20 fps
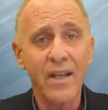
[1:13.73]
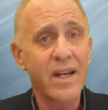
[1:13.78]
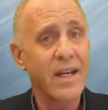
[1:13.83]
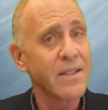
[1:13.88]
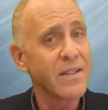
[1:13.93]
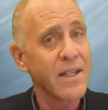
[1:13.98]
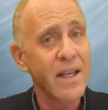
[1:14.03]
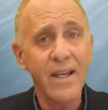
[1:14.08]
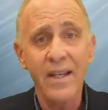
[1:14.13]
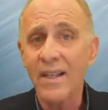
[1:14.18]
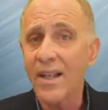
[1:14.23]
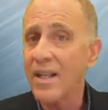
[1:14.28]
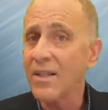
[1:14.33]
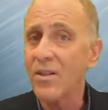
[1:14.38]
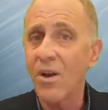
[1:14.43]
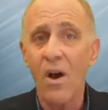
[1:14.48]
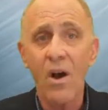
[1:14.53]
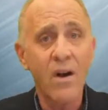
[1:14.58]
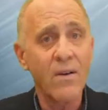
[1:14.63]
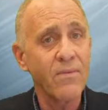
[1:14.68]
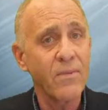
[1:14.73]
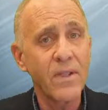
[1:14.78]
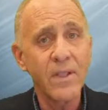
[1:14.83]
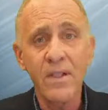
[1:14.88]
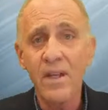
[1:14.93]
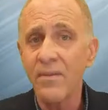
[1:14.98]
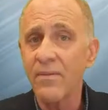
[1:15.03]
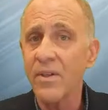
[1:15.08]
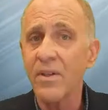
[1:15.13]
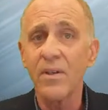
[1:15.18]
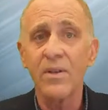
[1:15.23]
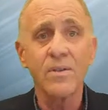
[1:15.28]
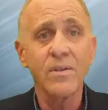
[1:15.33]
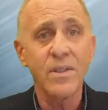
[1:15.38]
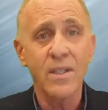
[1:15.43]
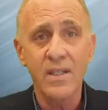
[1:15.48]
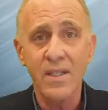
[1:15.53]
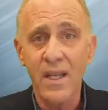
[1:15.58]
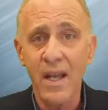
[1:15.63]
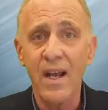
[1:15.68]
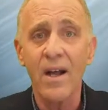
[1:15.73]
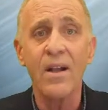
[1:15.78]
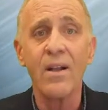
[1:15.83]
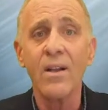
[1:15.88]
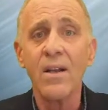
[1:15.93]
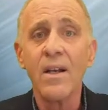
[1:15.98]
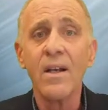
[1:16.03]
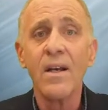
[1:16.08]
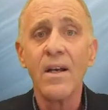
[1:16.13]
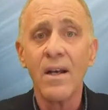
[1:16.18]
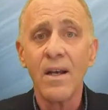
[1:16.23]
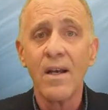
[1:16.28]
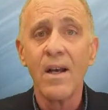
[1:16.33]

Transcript: And I'll tell you, that's awfully difficult to tell